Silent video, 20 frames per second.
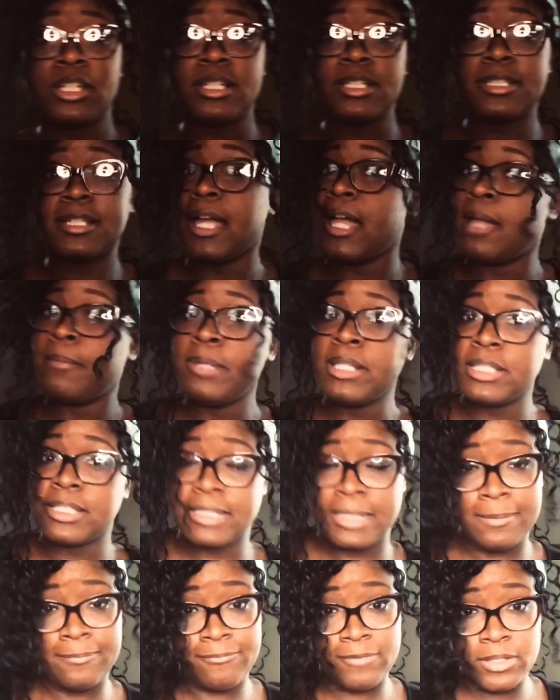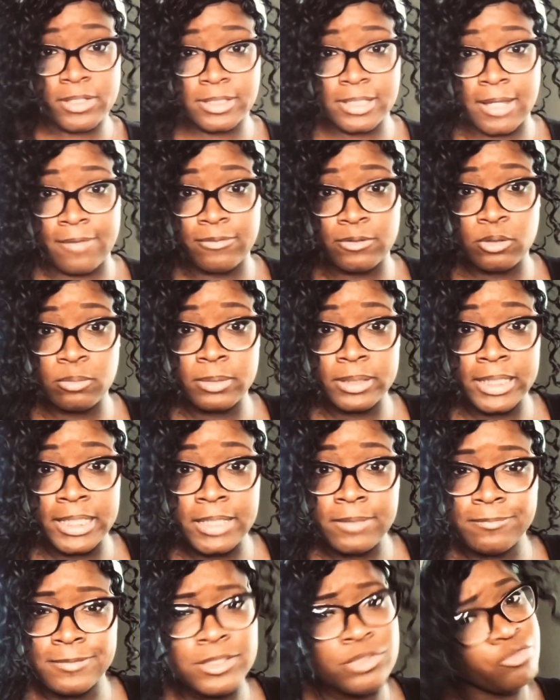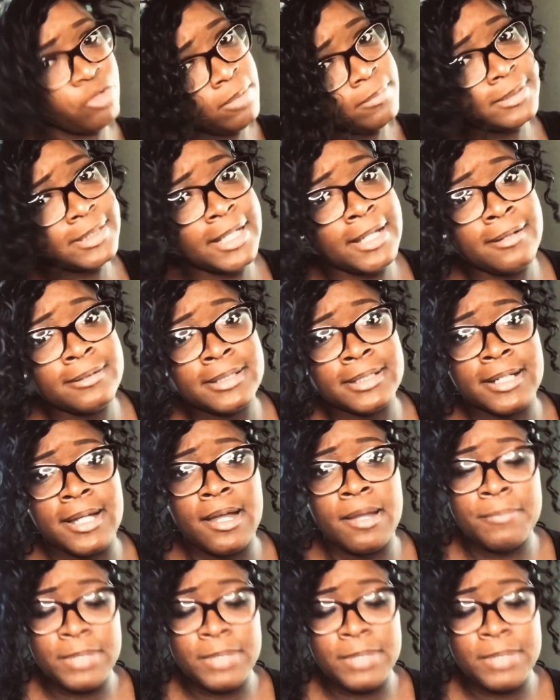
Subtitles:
comments, deep philosophical beliefs, jump down in the comments